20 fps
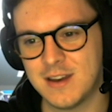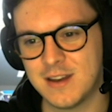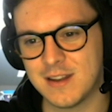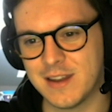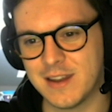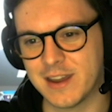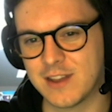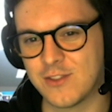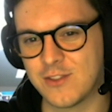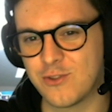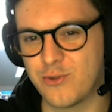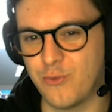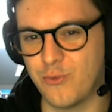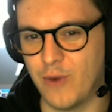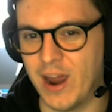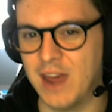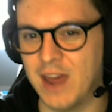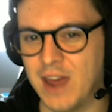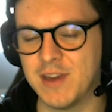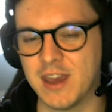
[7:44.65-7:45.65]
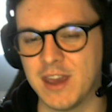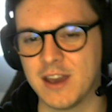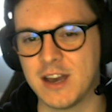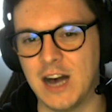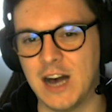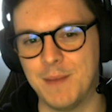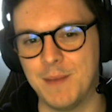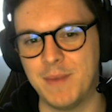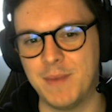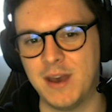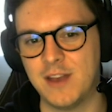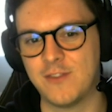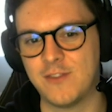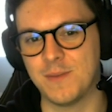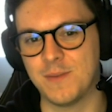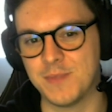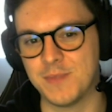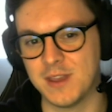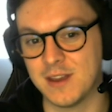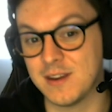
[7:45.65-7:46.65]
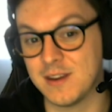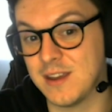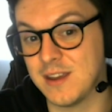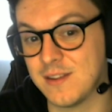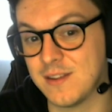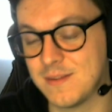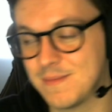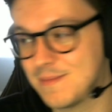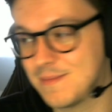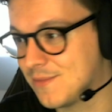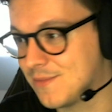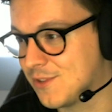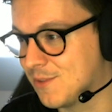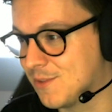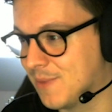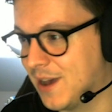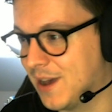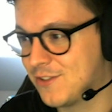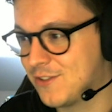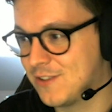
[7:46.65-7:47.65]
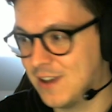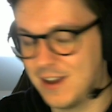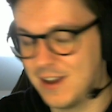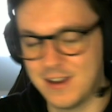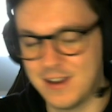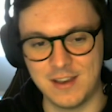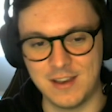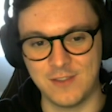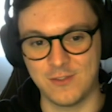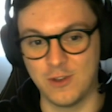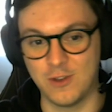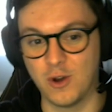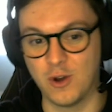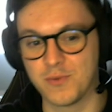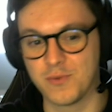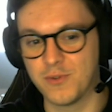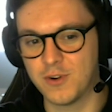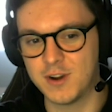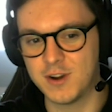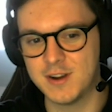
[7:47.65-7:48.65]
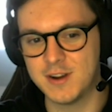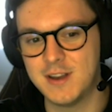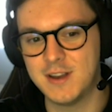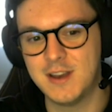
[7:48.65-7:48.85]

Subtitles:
like thriving in combat, something that Demacia is known for.